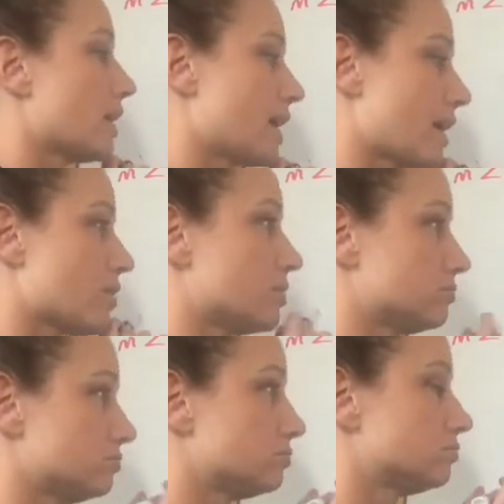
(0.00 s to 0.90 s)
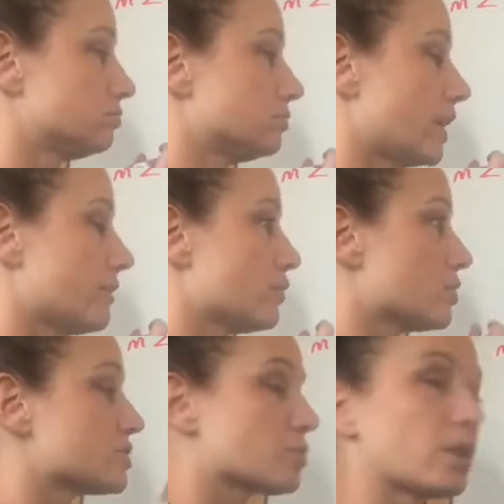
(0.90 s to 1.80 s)
angle, right? Or
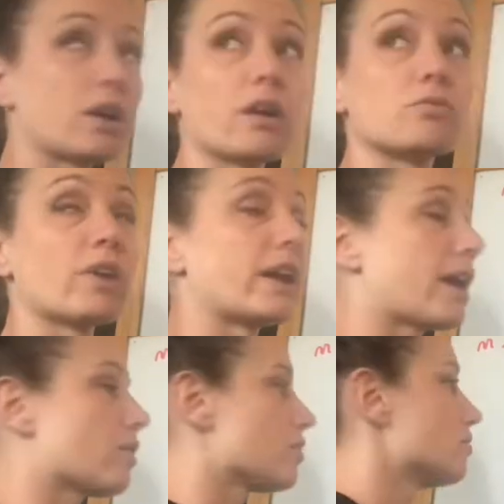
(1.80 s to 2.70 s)
square angle, right angle,